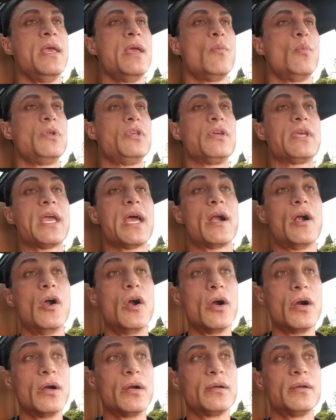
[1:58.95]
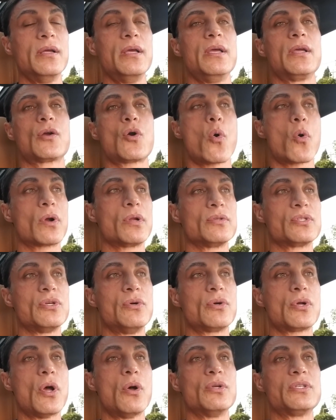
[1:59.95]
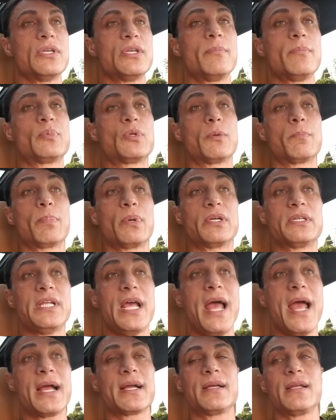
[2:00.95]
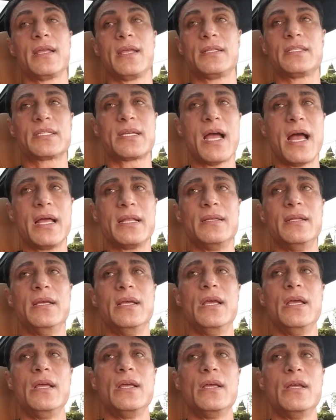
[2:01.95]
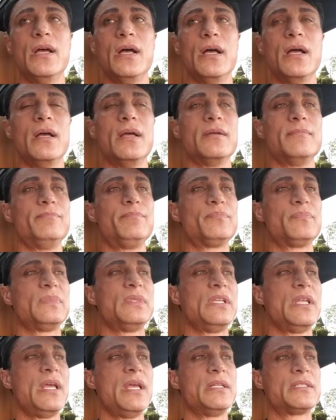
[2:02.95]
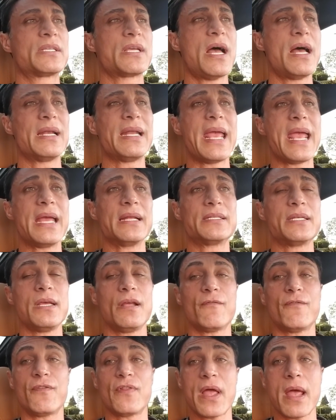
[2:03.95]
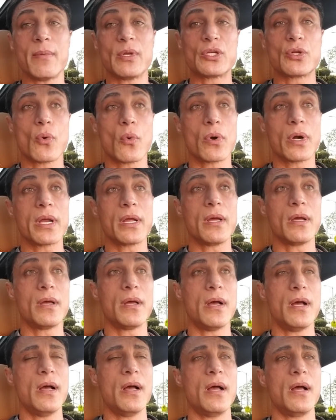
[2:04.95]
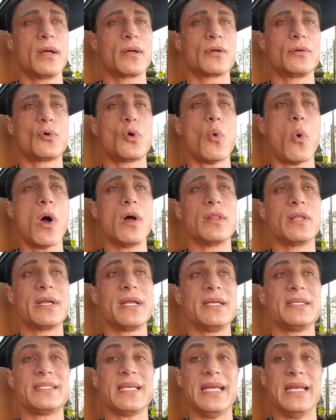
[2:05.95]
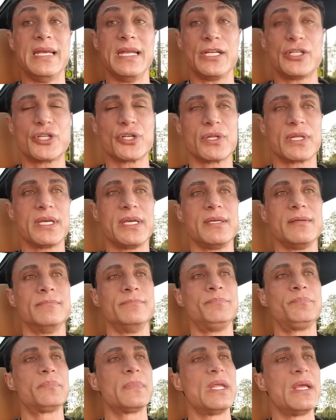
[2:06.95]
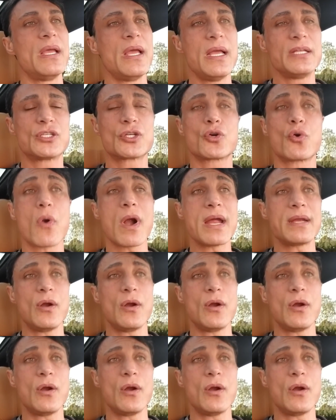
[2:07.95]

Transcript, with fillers: When you get hurt, cortisol goes to protect. It's got, uh, it's got anti-inflammatory uh, qualities initially. It's great